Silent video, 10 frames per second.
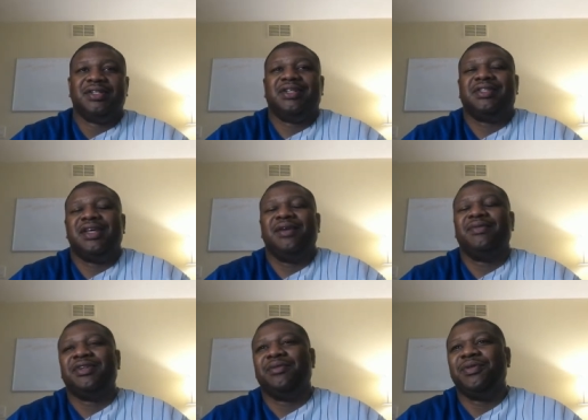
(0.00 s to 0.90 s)
the thing
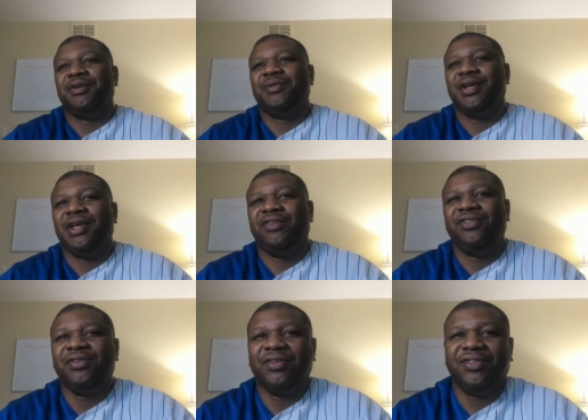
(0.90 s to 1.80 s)
with WWE
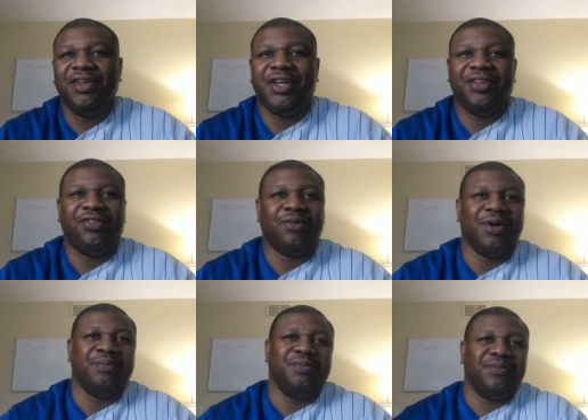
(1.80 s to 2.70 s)
is you can see they
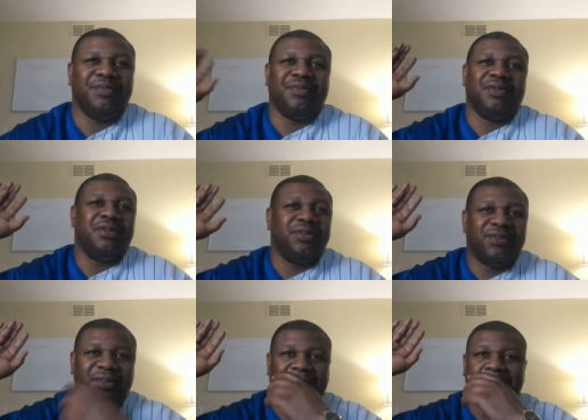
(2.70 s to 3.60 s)
script
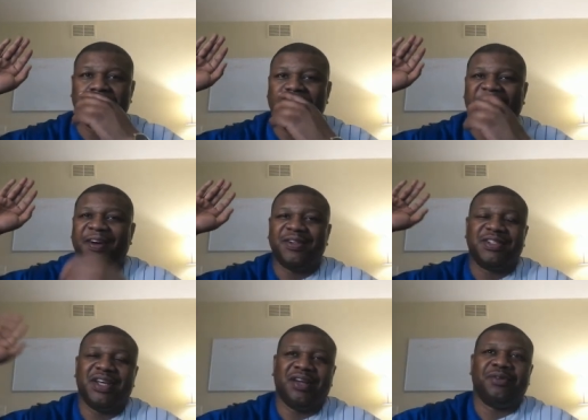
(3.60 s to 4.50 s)
six
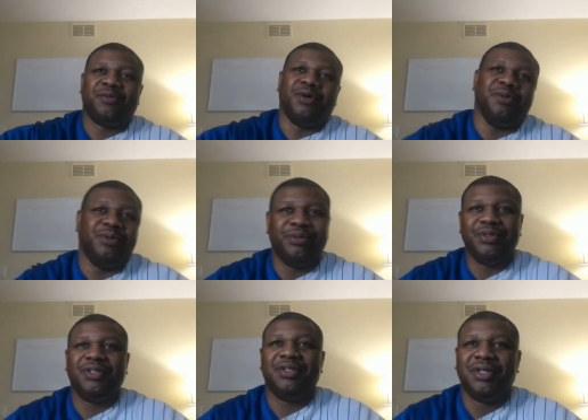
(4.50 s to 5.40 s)
miles down the road.
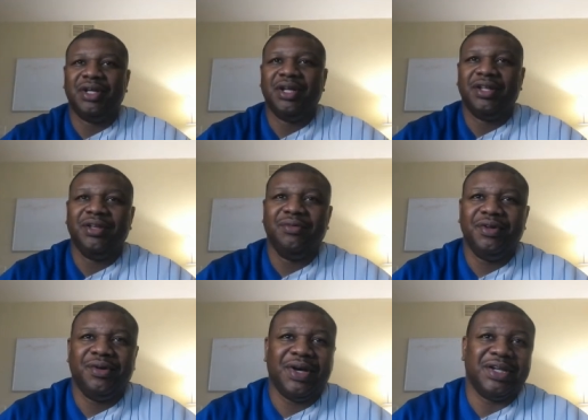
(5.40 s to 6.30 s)
You
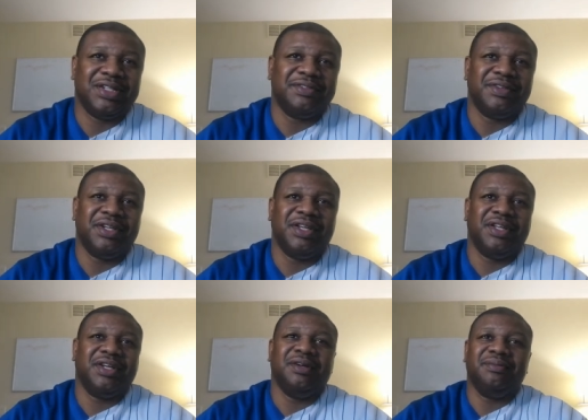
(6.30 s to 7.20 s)
know how this going to
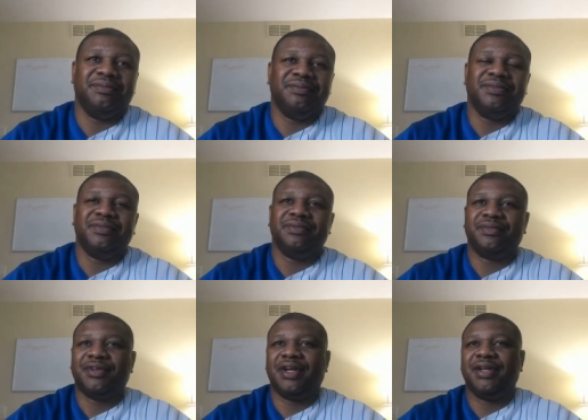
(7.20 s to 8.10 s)
end
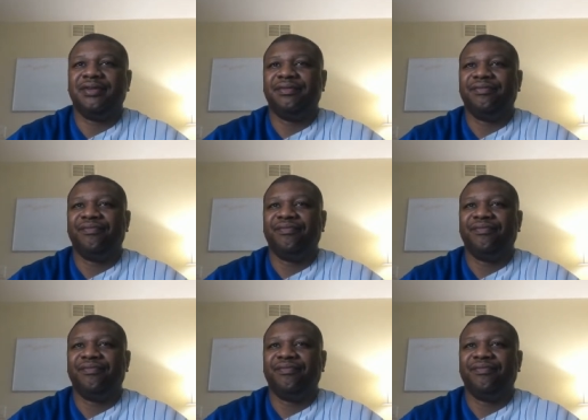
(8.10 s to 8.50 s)
up, right?